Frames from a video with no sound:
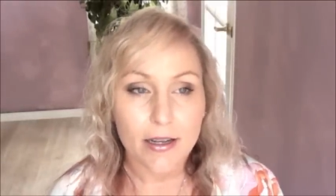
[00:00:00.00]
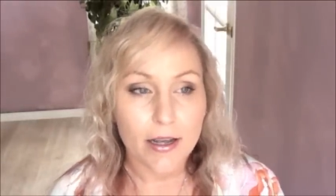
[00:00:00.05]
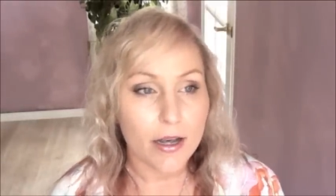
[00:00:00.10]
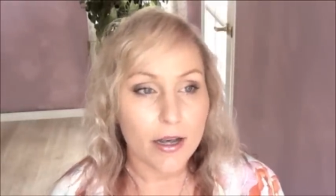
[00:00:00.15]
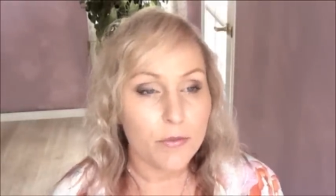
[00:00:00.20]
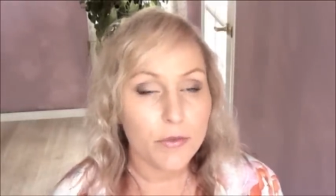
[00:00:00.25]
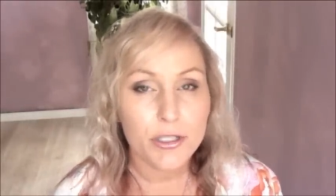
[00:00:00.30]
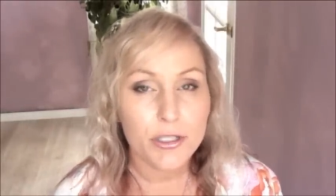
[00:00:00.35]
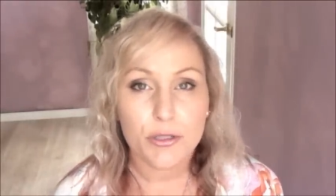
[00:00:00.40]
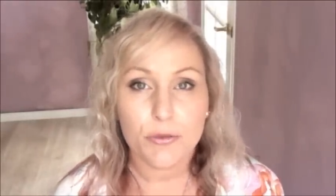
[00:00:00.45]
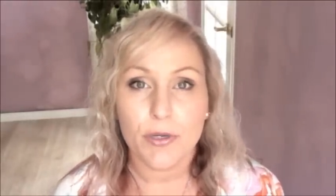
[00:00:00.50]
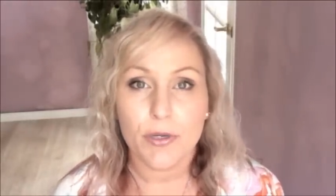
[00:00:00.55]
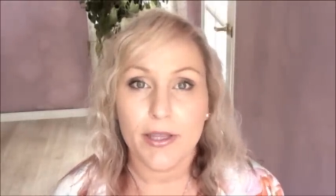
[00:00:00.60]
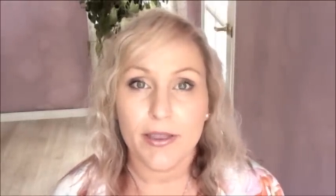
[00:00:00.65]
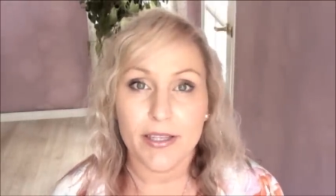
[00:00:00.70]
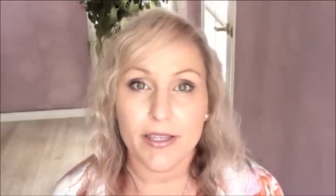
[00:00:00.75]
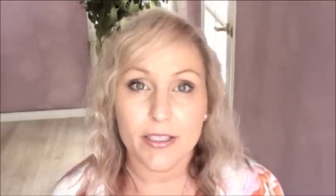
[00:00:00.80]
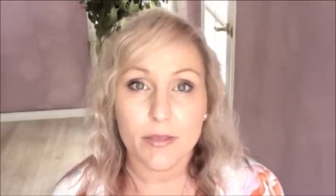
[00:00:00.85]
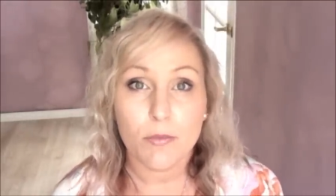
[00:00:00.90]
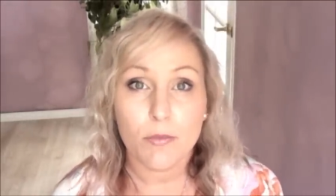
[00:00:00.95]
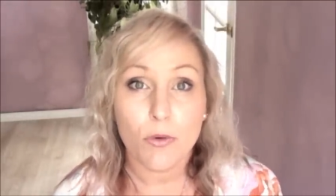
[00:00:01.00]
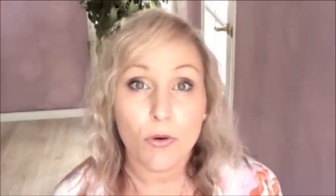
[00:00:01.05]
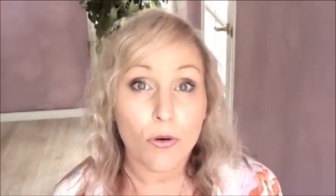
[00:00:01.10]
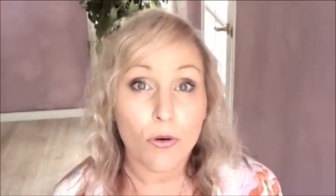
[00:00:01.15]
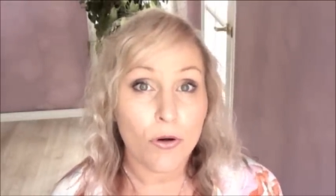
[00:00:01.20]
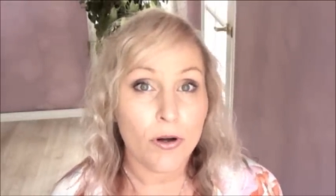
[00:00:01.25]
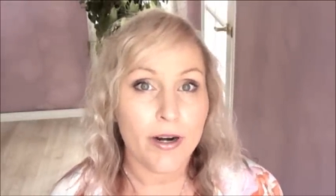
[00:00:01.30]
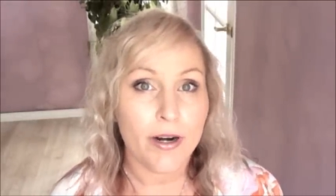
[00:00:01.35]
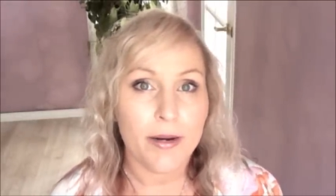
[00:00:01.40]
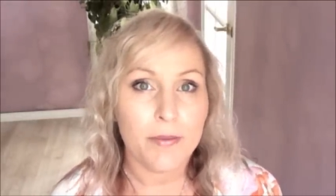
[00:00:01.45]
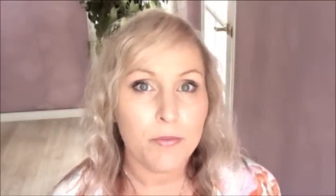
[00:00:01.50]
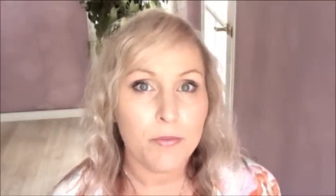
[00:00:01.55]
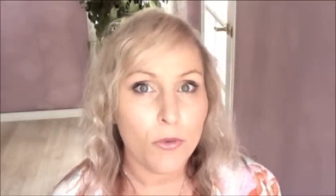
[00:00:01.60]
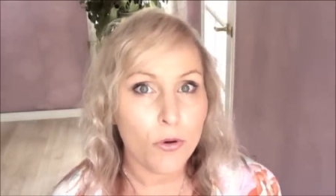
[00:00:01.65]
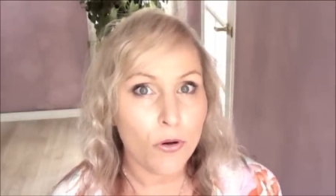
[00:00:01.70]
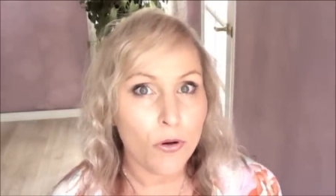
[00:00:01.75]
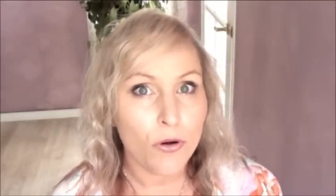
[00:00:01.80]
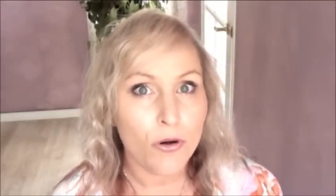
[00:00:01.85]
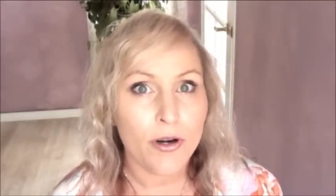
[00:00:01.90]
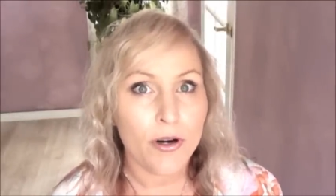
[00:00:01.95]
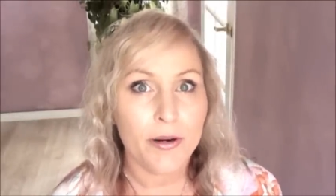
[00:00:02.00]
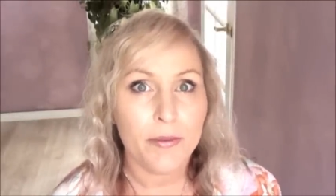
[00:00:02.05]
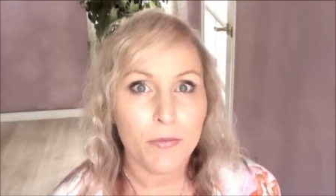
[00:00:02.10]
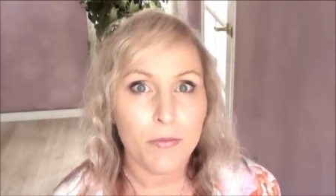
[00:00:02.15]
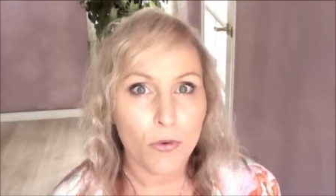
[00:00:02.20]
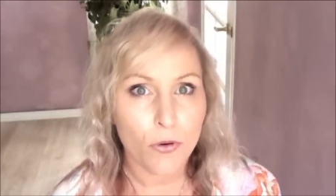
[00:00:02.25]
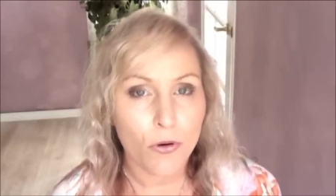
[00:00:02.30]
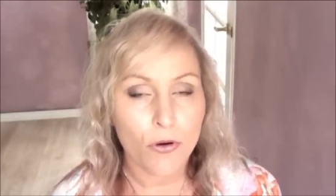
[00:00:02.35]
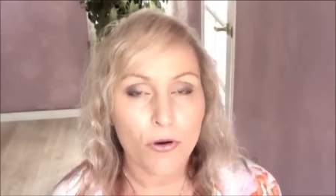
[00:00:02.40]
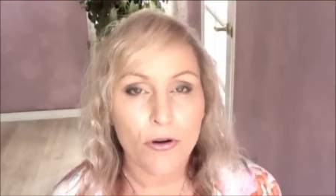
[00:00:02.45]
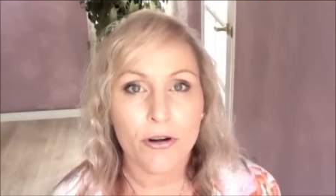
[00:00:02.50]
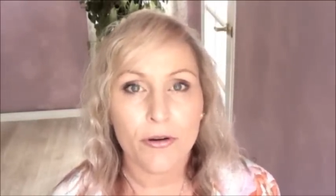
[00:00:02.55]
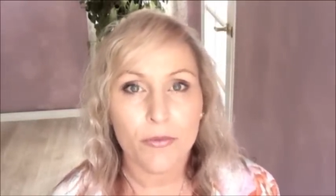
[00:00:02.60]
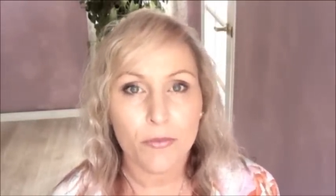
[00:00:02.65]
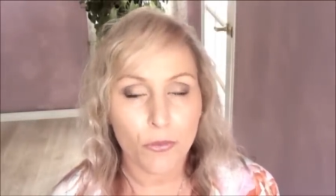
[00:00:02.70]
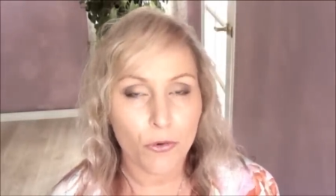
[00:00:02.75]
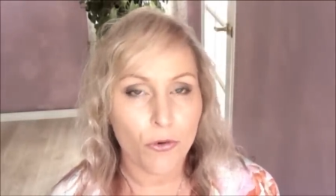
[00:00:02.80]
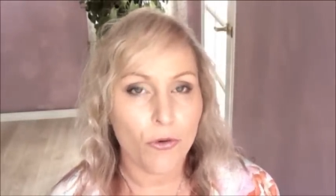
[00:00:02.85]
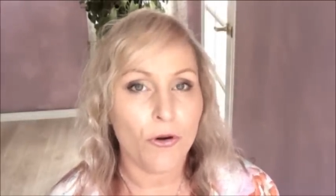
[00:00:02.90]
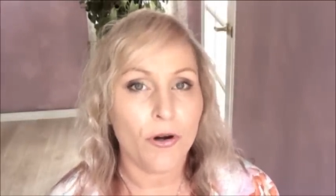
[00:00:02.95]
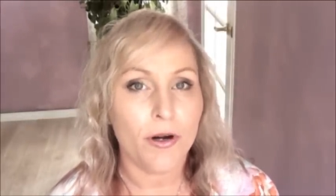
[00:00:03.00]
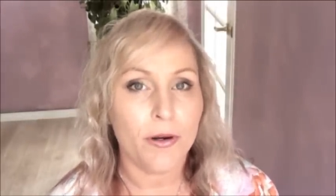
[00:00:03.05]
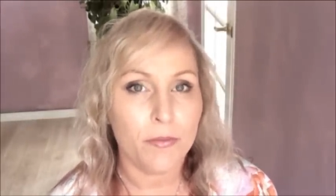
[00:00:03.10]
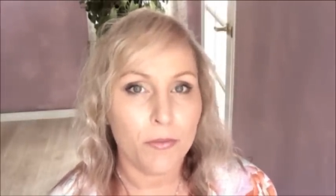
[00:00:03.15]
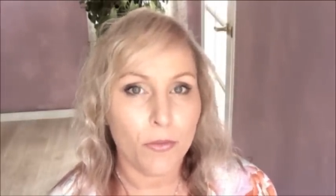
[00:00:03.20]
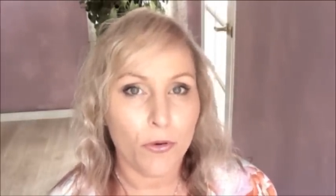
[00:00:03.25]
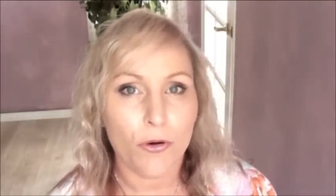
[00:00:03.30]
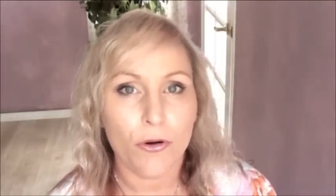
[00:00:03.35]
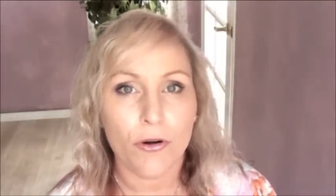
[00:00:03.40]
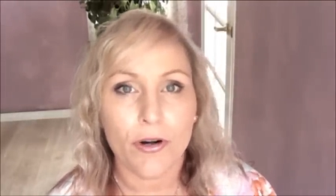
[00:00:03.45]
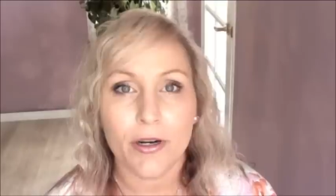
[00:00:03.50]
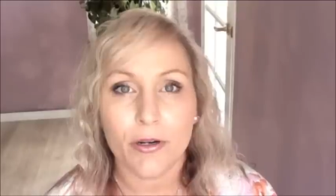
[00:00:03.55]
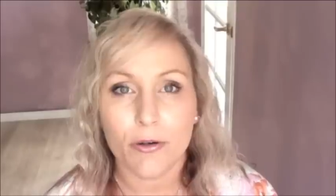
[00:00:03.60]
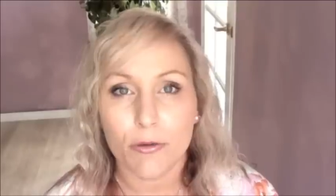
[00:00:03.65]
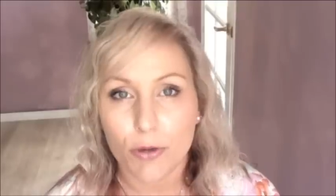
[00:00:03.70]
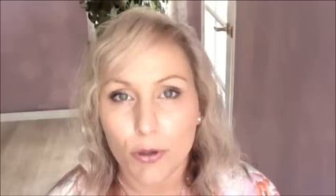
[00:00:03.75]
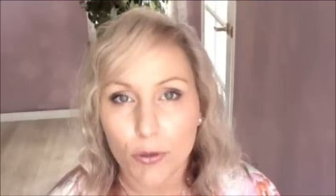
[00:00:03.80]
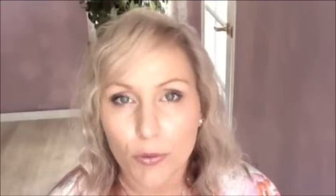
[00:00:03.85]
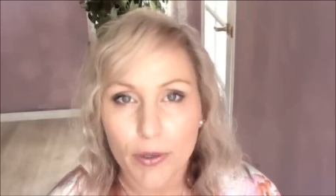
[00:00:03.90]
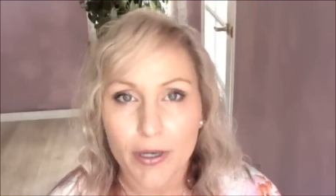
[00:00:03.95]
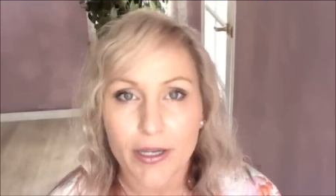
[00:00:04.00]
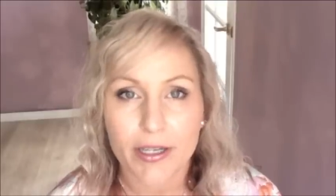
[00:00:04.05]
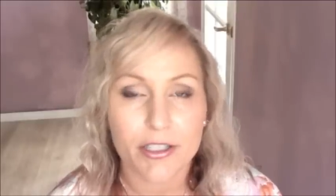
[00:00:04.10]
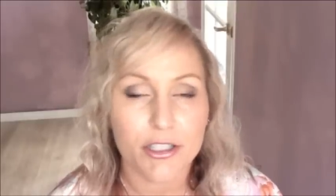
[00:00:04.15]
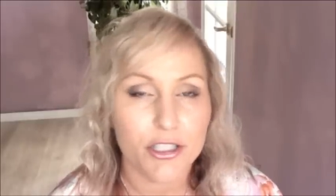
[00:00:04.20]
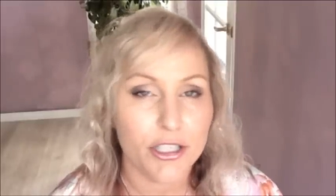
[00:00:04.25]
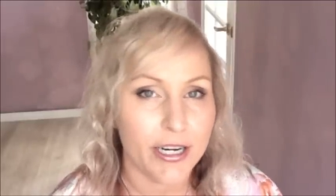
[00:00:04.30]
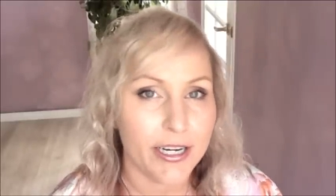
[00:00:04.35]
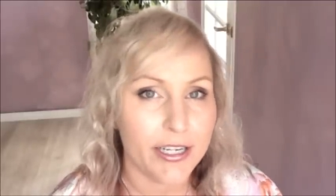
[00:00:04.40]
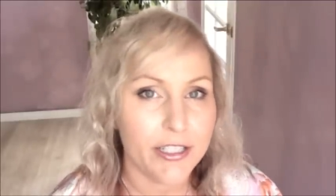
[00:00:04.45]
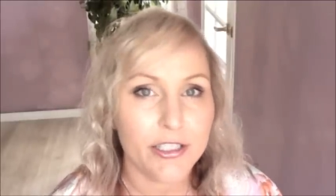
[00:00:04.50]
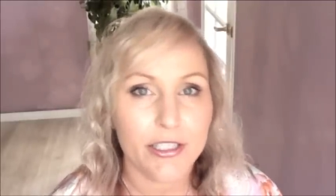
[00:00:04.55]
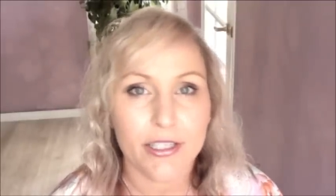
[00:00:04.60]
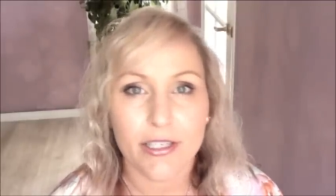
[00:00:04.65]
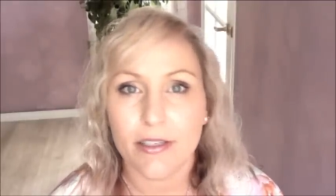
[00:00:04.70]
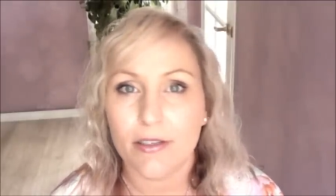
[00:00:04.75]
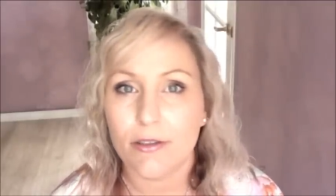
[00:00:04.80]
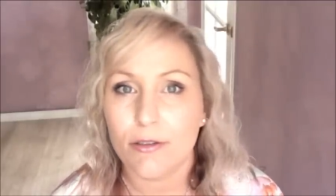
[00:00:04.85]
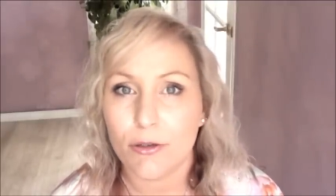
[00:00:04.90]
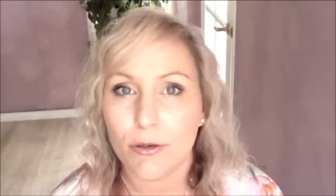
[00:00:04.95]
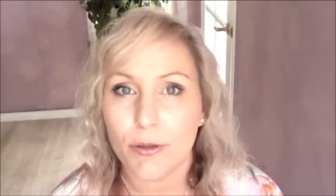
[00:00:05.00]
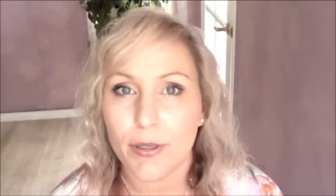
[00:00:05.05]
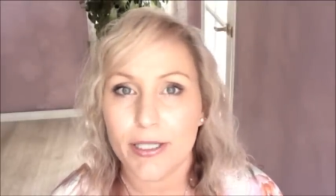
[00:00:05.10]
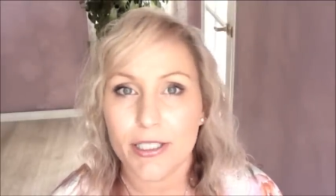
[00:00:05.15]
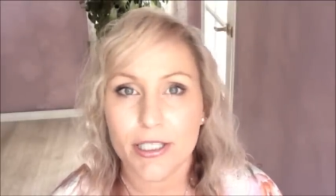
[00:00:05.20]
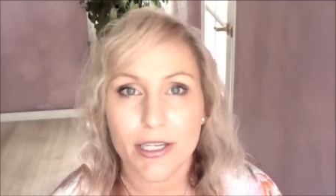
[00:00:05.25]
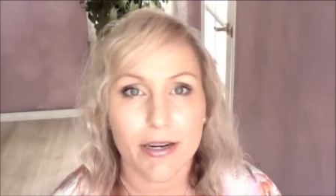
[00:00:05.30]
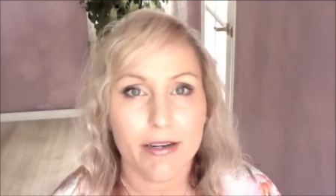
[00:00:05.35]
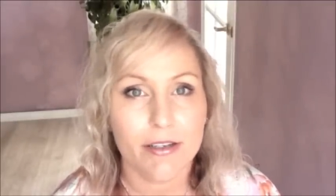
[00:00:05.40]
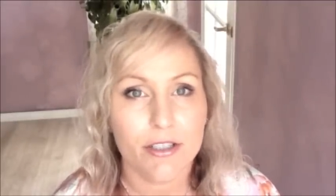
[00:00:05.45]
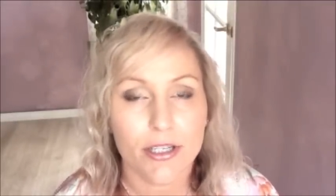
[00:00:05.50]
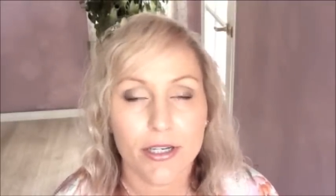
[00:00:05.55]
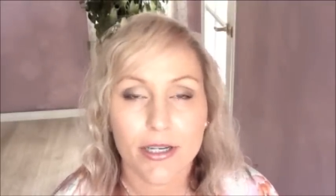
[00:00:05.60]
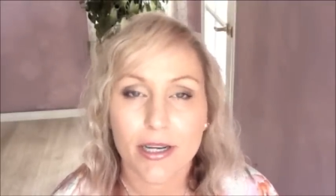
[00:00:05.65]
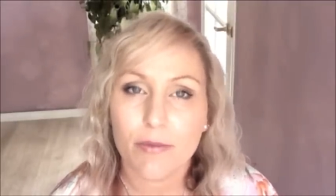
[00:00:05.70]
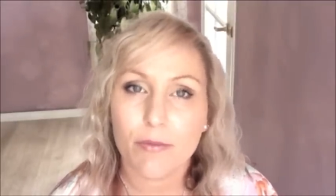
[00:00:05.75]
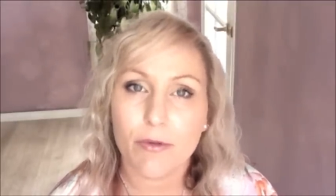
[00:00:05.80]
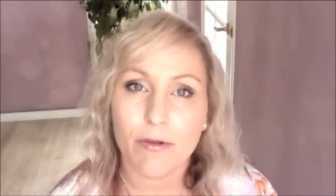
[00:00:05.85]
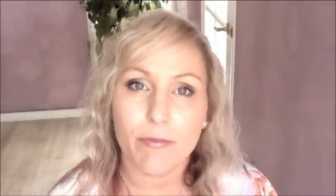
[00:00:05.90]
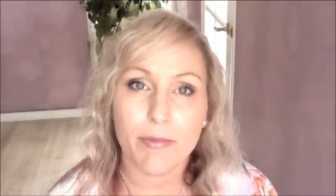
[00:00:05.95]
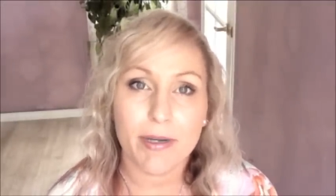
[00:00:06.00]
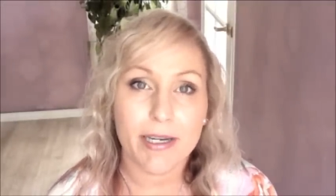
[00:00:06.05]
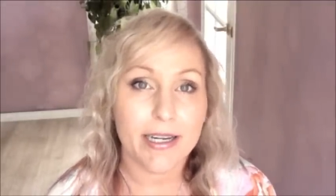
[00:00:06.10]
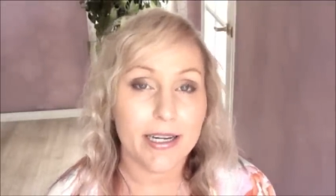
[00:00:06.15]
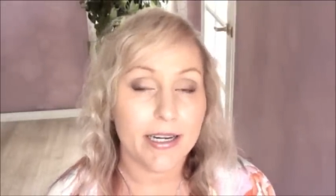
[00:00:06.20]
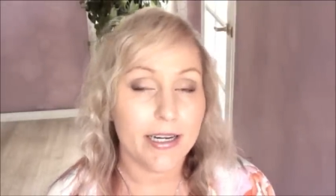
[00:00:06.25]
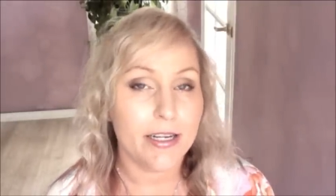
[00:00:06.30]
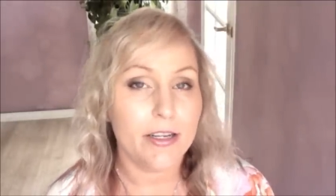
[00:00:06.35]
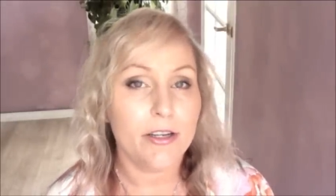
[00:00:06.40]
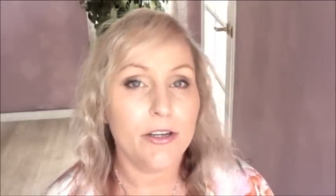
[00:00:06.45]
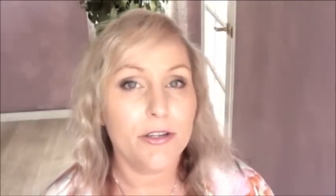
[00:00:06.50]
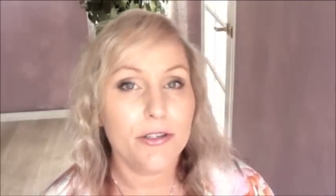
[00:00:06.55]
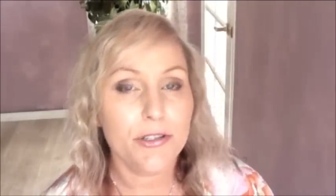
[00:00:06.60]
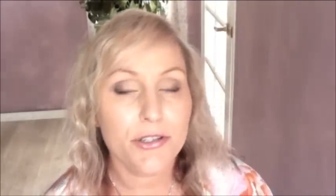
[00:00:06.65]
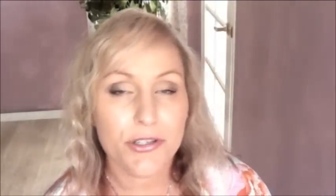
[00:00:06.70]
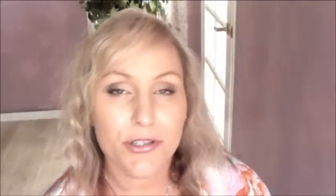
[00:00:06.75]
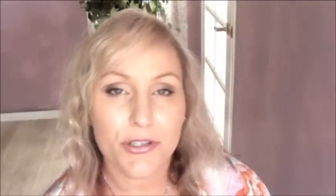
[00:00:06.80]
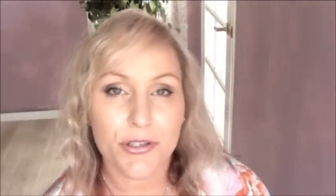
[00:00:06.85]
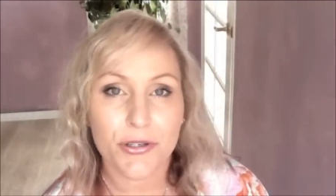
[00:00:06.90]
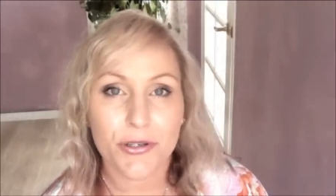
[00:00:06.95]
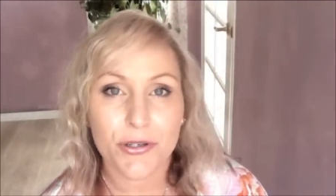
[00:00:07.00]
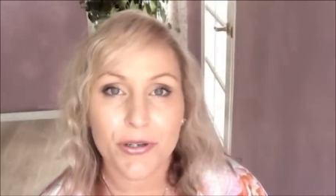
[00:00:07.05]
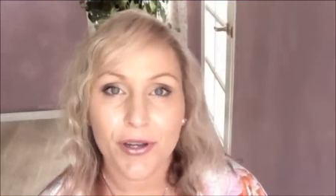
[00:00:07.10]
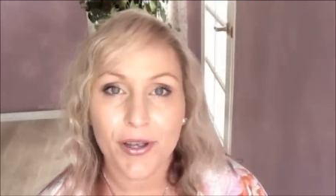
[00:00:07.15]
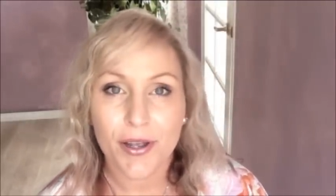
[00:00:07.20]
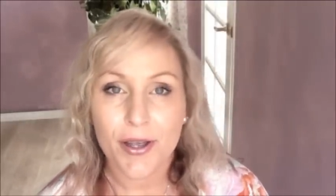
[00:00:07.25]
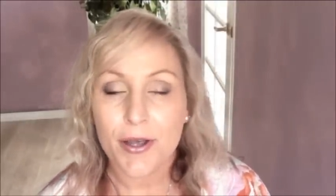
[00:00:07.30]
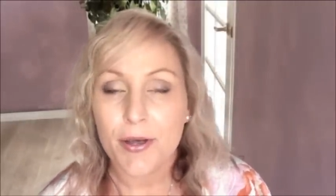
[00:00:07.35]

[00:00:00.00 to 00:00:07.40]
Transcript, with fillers: and we're doing this more and more and more and more and more, and growing and changing and growing and changing, and we've been getting used to